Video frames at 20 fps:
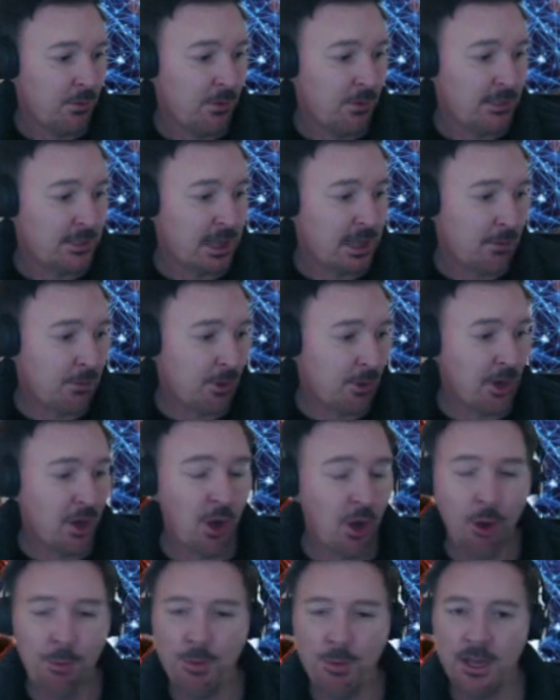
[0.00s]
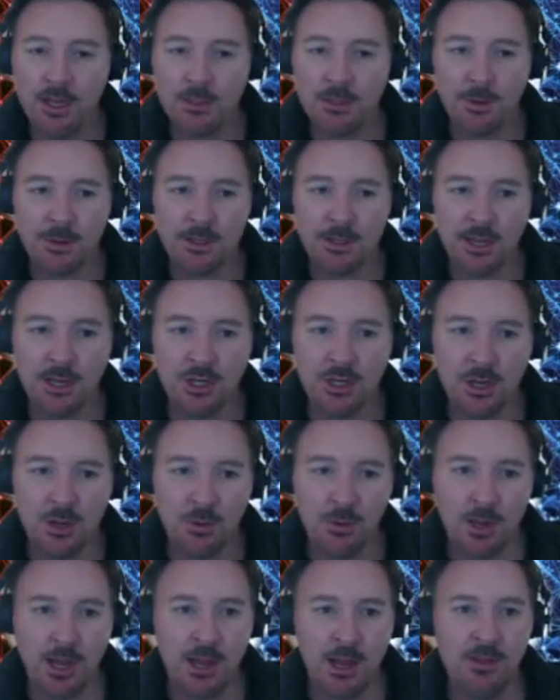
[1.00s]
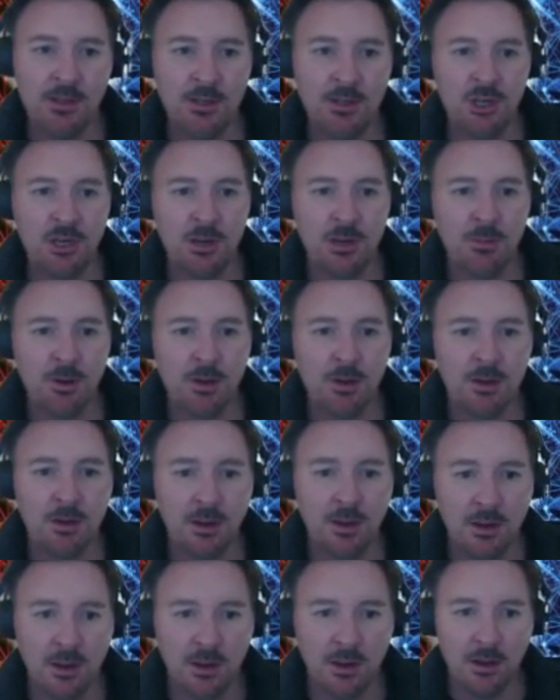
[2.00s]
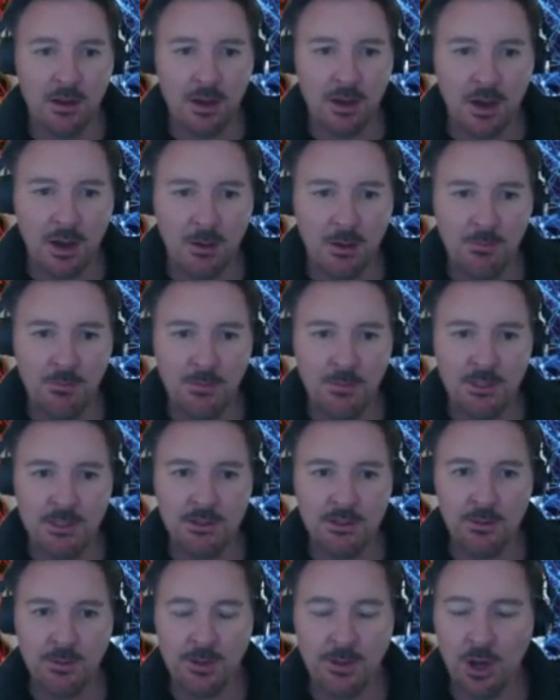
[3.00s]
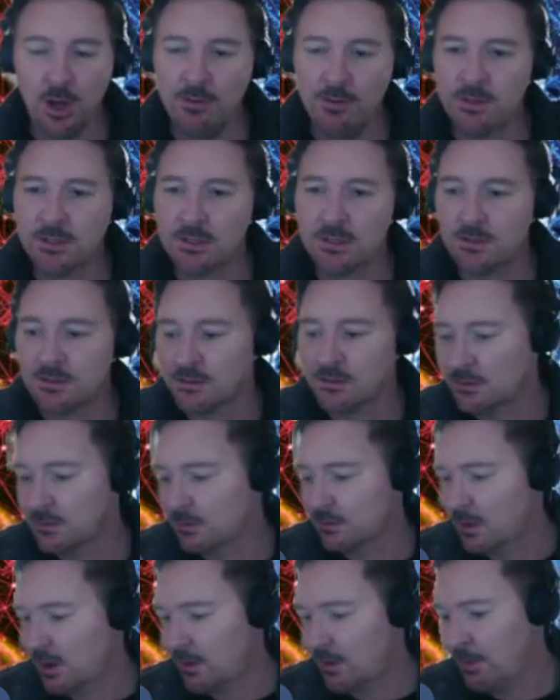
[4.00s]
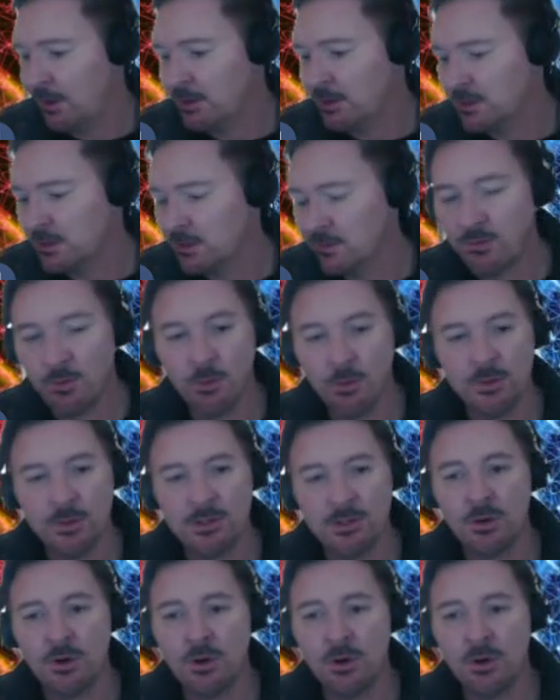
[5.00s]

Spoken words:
the same kind of hope and expectation that we had this year. But you'd still be nervous based off what we saw